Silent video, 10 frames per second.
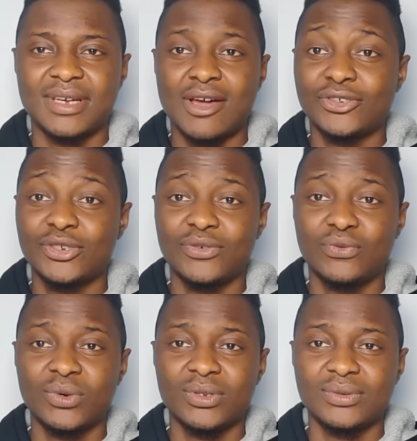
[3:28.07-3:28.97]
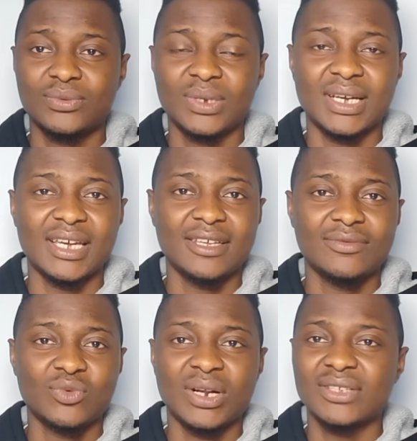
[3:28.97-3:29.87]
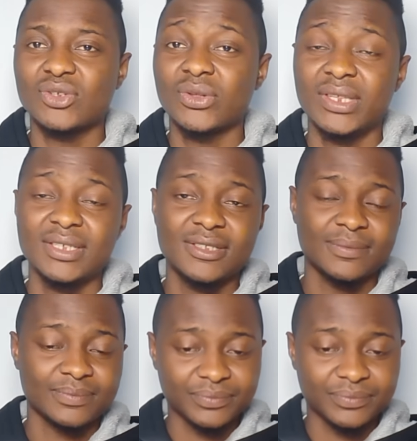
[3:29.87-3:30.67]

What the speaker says: was short of words when I saw this.